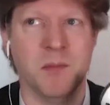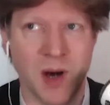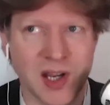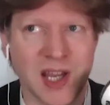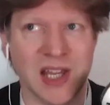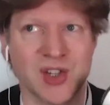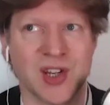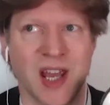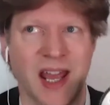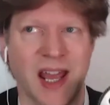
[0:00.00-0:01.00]
market
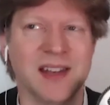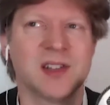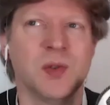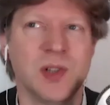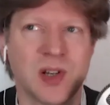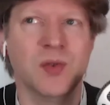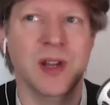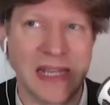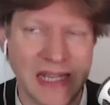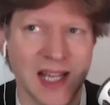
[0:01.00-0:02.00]
share. And to a
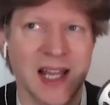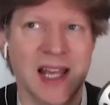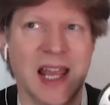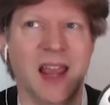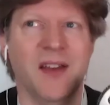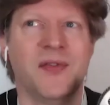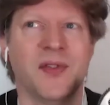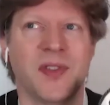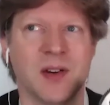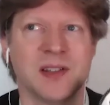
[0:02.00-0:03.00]
degree,
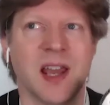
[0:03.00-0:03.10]
if there is